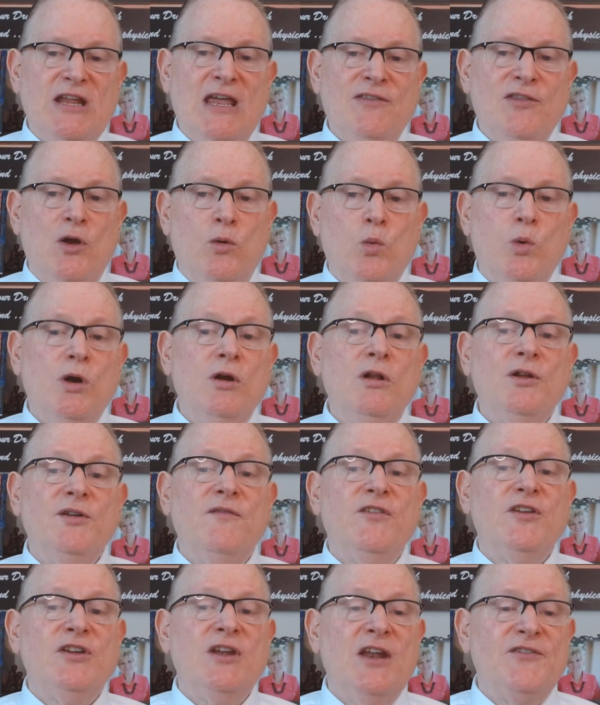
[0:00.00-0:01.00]
and The World
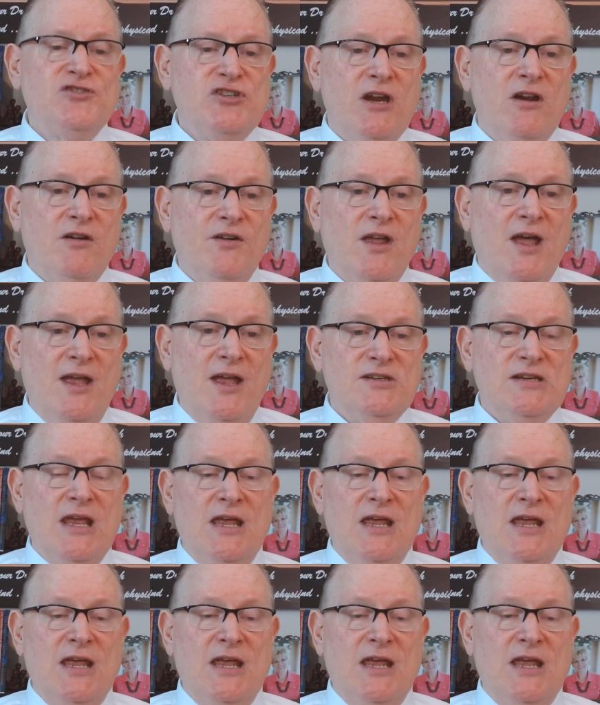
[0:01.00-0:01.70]
of the Jaredites,